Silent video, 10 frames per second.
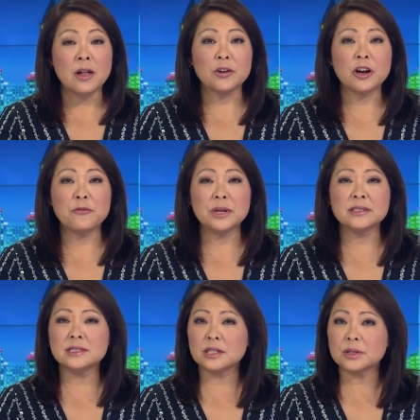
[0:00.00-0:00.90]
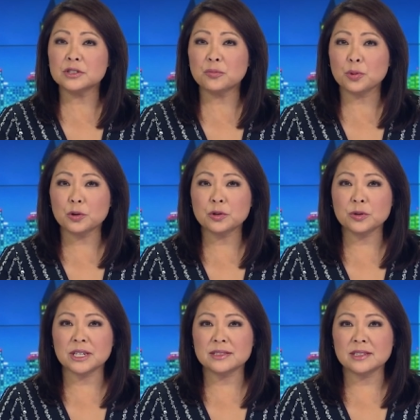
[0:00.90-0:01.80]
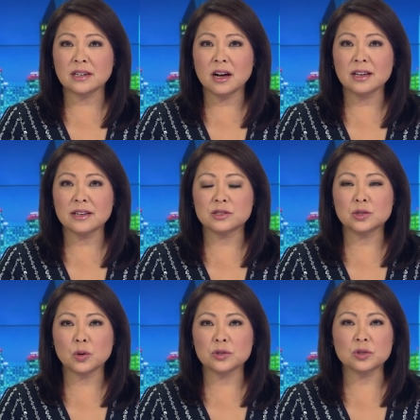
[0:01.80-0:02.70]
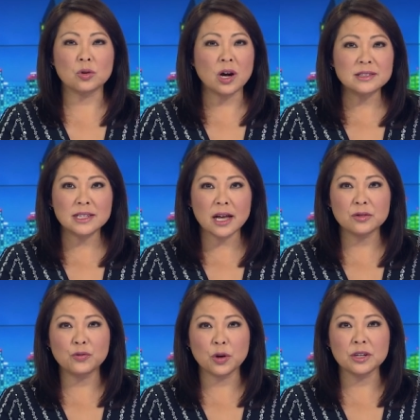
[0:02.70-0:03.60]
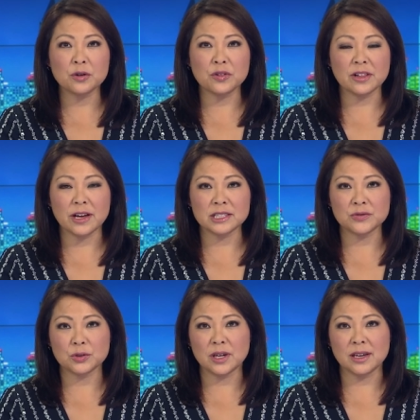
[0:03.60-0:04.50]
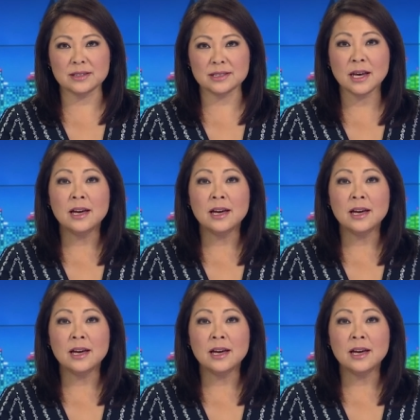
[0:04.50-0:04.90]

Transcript: There have been a series of burglaries at high-end stores across California over the last few days.